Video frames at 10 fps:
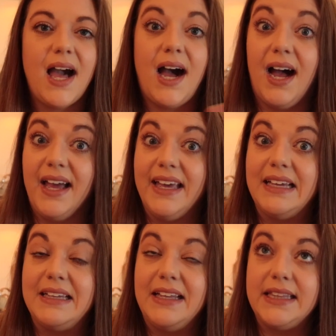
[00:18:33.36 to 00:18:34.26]

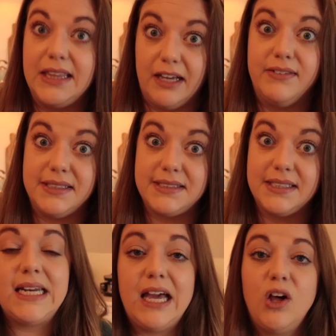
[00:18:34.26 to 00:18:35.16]
I love it.
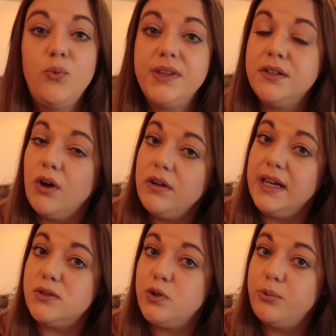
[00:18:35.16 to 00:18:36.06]
Now with an all
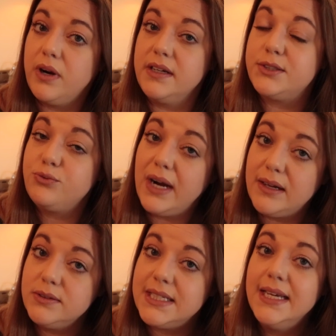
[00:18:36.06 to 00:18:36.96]
natural product
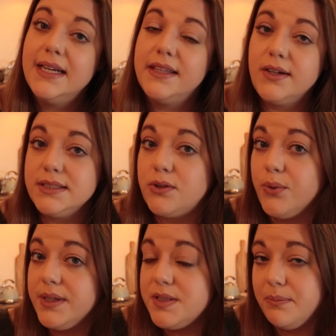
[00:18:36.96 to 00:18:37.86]
route, there is
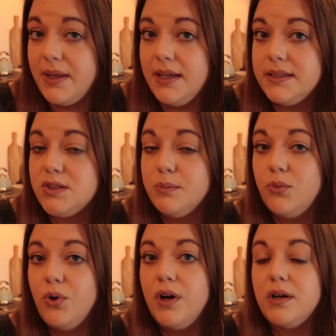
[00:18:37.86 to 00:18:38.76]
going to be some
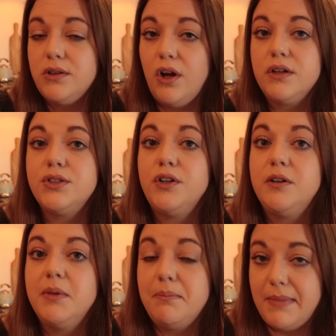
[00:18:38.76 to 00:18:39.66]
more
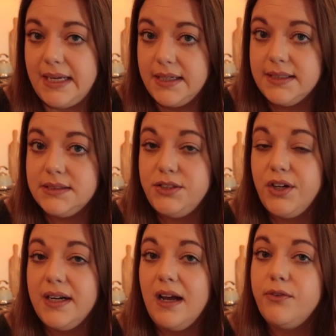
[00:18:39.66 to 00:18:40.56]
long-term maintenance. You're
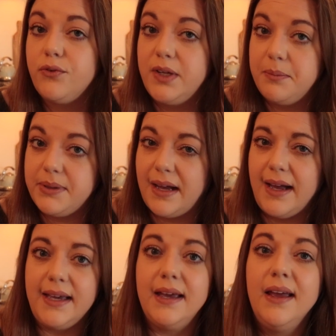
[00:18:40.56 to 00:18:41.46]
gonna to have to
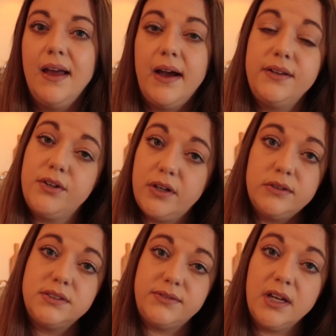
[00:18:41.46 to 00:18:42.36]
reapply either
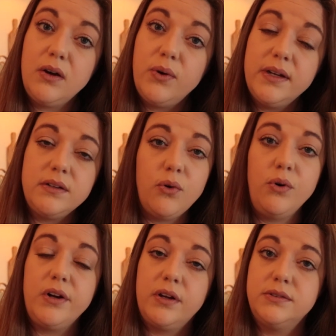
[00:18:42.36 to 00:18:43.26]
coats of tung oil
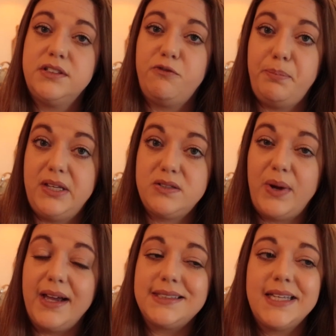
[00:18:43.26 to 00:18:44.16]
or coats of
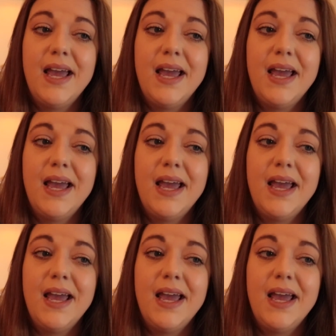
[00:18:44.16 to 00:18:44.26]
beeswax,